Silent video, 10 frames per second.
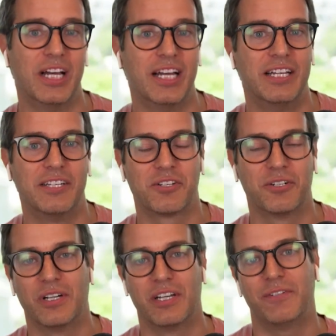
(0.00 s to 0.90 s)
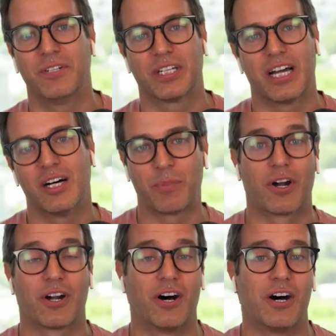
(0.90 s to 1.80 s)
So if you could help
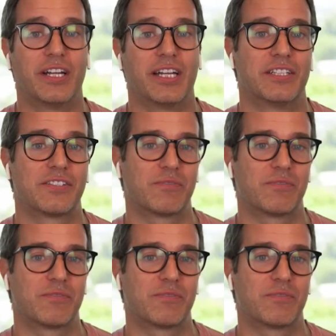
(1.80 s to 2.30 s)
our audience